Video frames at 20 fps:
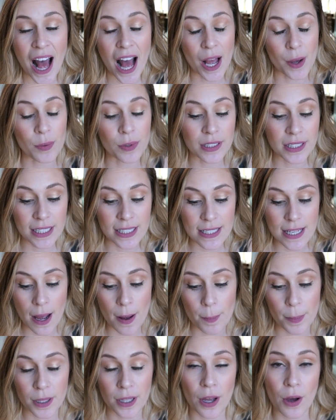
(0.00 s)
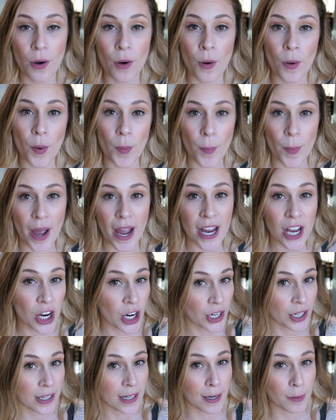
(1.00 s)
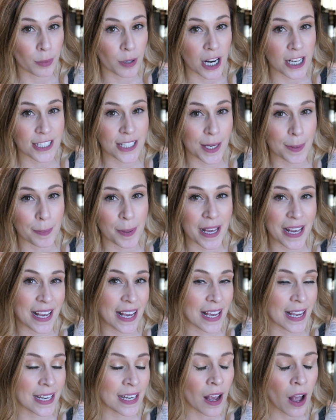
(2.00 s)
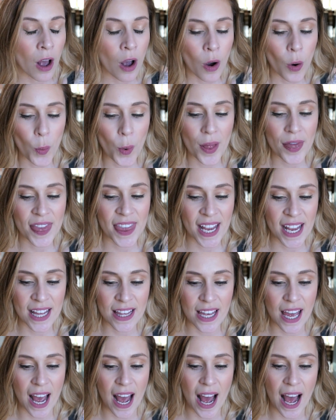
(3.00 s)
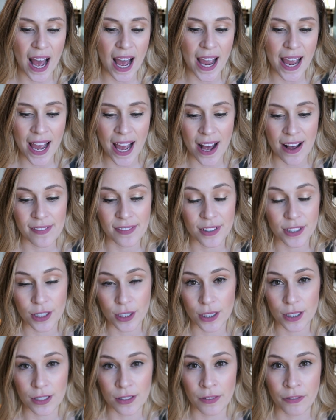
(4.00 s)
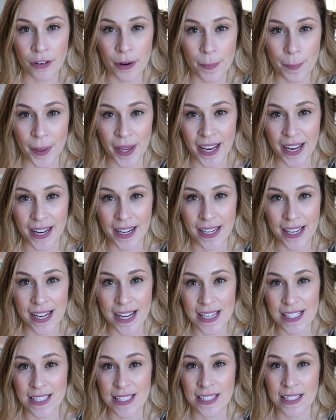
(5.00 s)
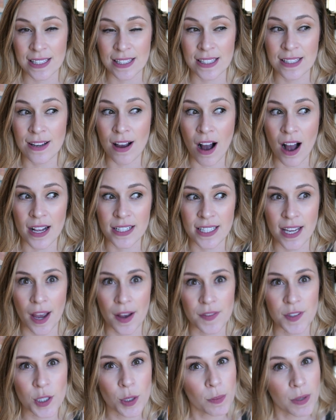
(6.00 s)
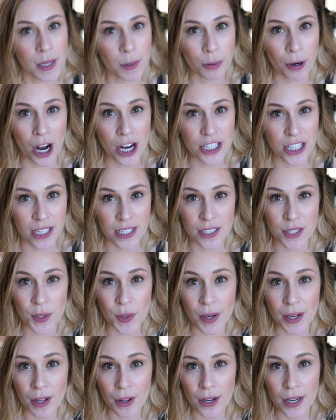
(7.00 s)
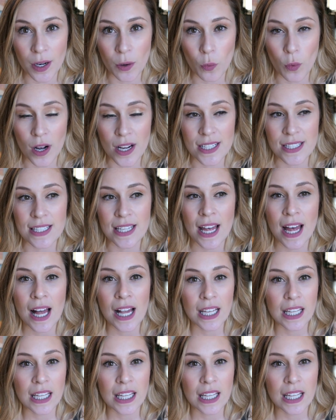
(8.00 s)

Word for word: I will link down below my current Project Pan. One thing that I have learned from panning is not to have too many projects going on at once.